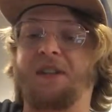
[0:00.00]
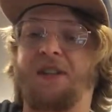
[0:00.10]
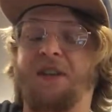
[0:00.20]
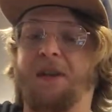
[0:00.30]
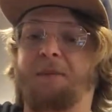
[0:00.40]

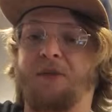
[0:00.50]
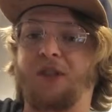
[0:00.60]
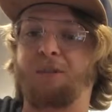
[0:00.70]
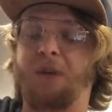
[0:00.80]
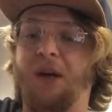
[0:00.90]
they're
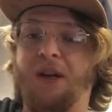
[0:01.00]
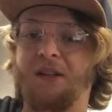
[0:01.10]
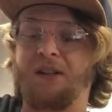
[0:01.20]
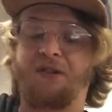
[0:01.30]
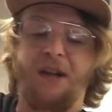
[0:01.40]
just
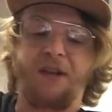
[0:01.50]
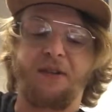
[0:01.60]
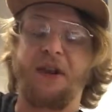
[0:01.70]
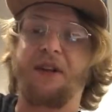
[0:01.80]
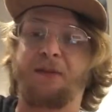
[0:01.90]
barred straight
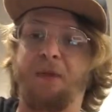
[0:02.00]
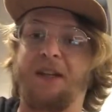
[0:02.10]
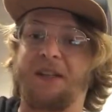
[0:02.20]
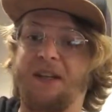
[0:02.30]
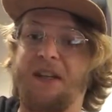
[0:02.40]
across, we
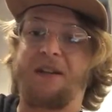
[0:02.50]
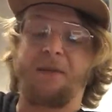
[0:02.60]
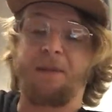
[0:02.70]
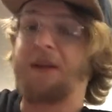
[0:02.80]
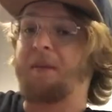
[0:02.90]
can take
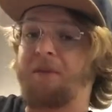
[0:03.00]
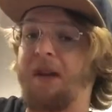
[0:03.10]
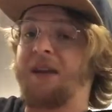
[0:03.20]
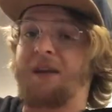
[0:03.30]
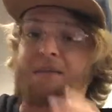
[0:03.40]
them and
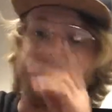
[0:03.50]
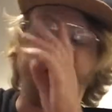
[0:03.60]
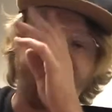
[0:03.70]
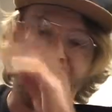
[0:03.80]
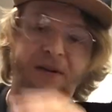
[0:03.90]
apply them to
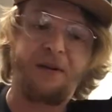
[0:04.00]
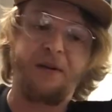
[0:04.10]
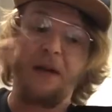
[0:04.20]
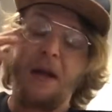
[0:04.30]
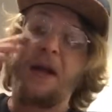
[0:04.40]
any note.